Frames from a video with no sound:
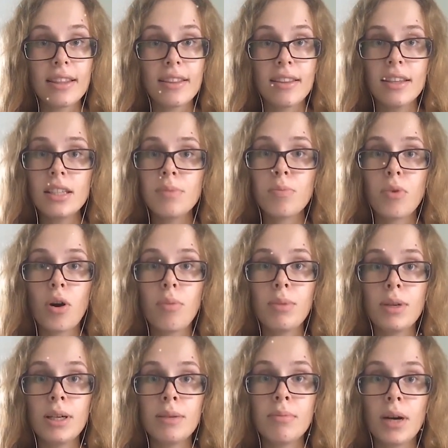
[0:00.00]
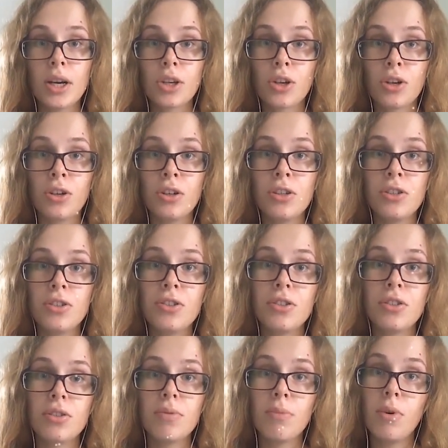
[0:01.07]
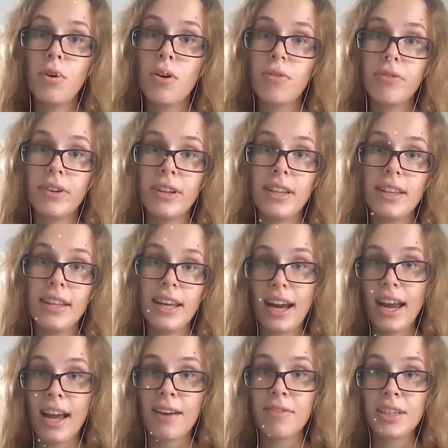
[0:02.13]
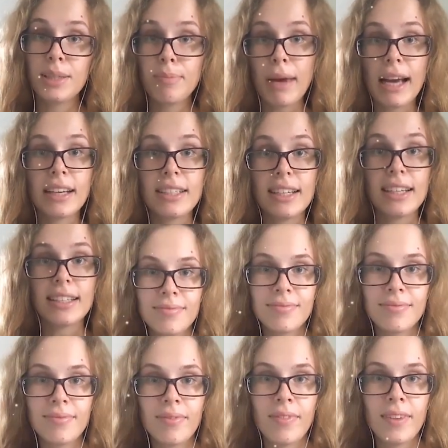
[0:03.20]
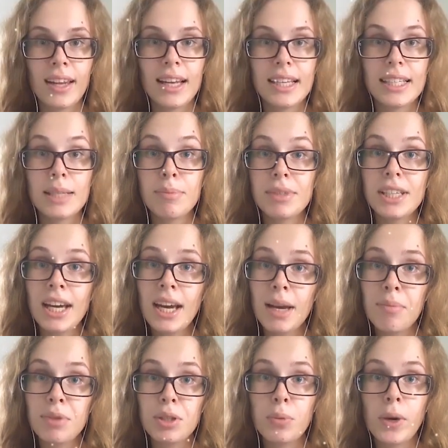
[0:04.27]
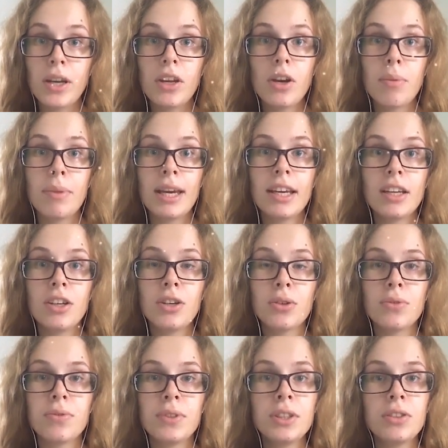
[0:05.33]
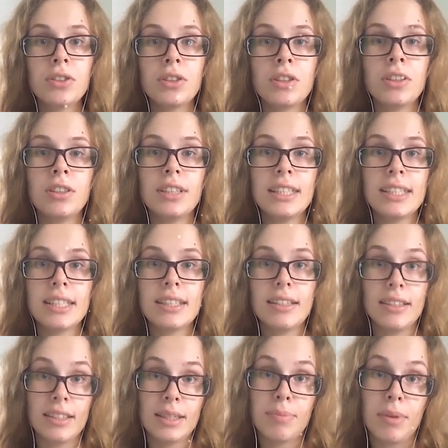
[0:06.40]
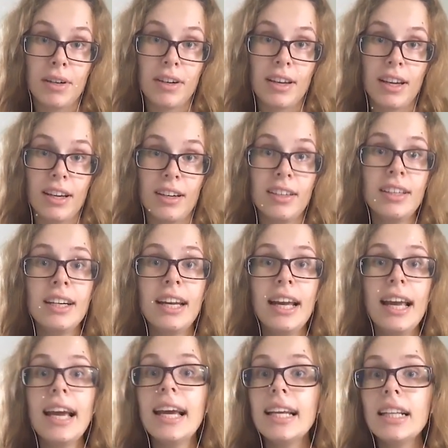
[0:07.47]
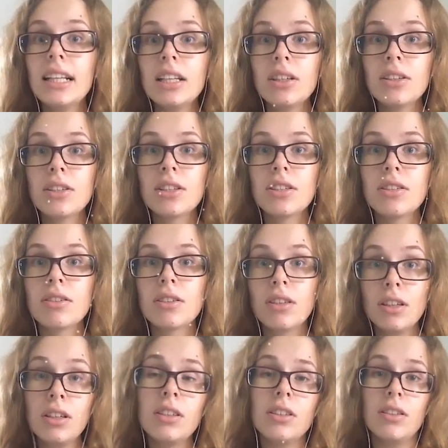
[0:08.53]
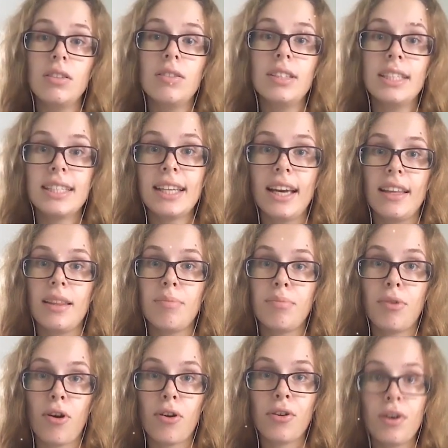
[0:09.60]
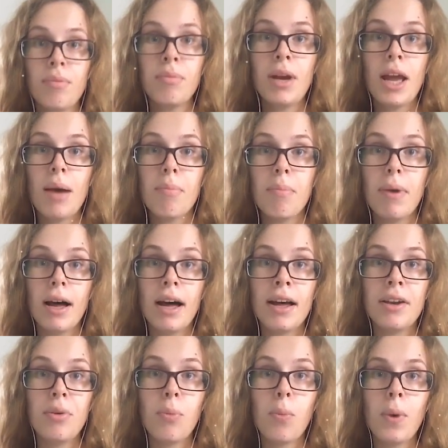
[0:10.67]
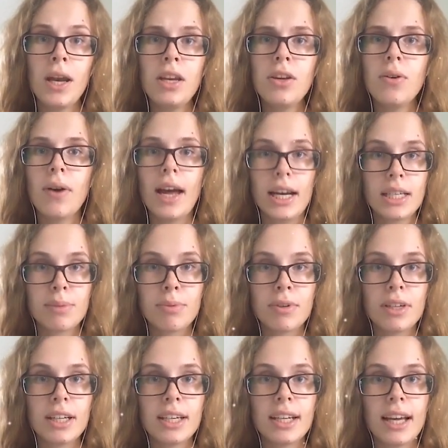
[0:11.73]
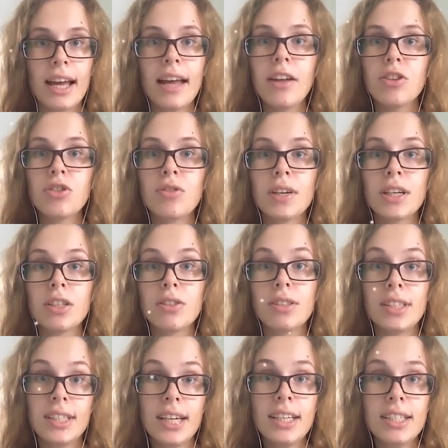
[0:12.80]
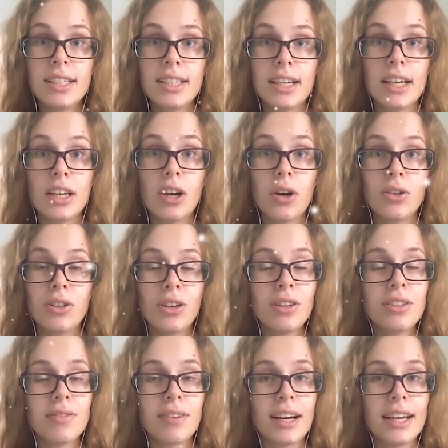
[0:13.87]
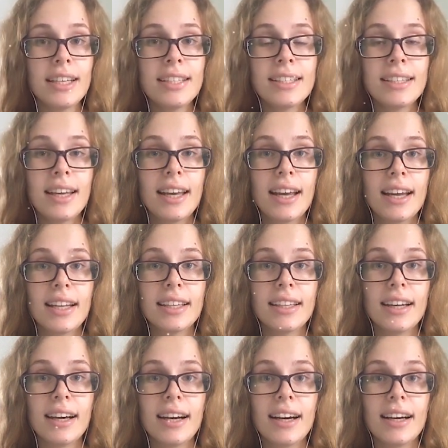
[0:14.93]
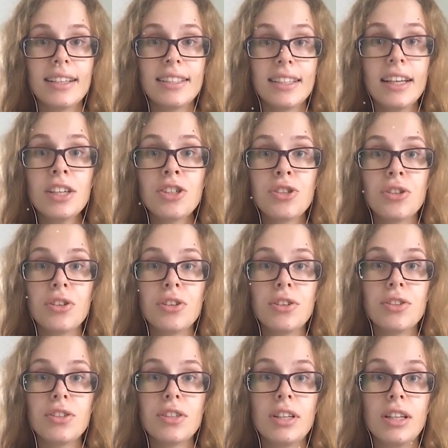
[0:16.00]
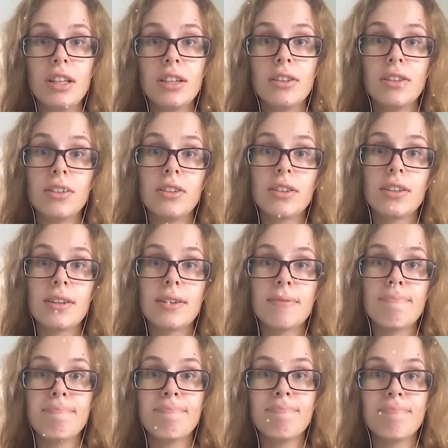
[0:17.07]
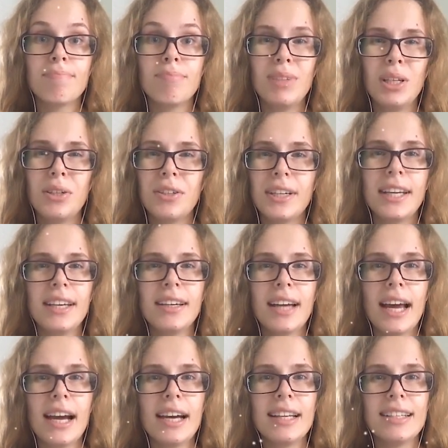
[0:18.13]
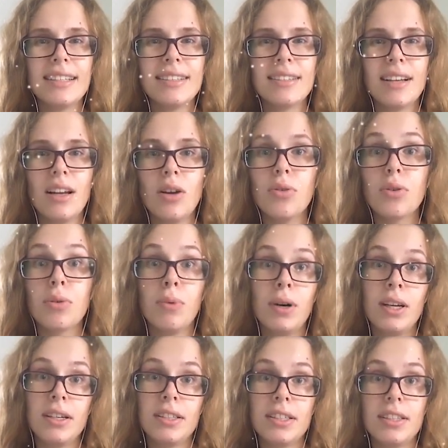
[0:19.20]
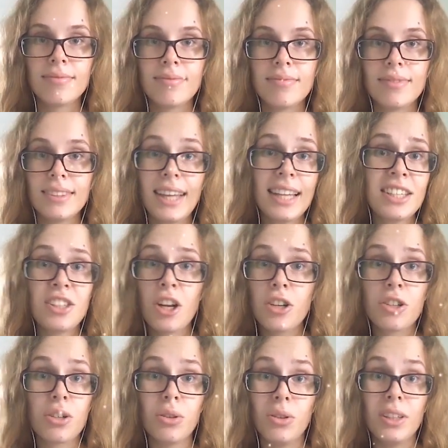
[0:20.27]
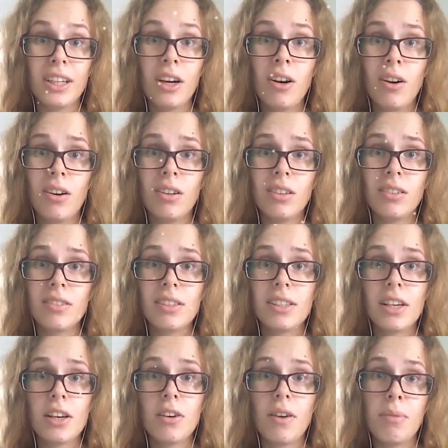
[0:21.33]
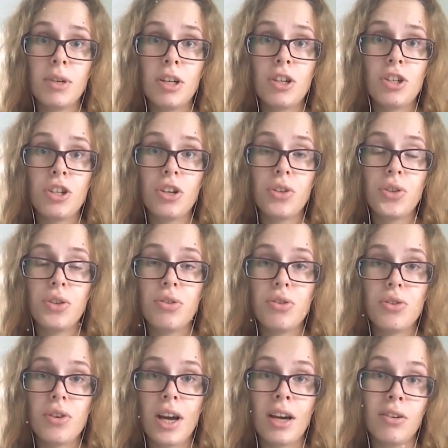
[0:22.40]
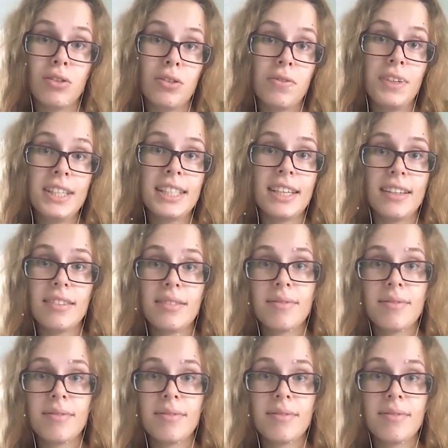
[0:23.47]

this problem occurs more often than I have expected. Sometimes when you're making your filter in, in SparkAR, it looks good inside the program, but when you export it and try to test it on your device, the textures look um, blurry and low quality. That's not cool at all, so I'm gonna show you how to fix it.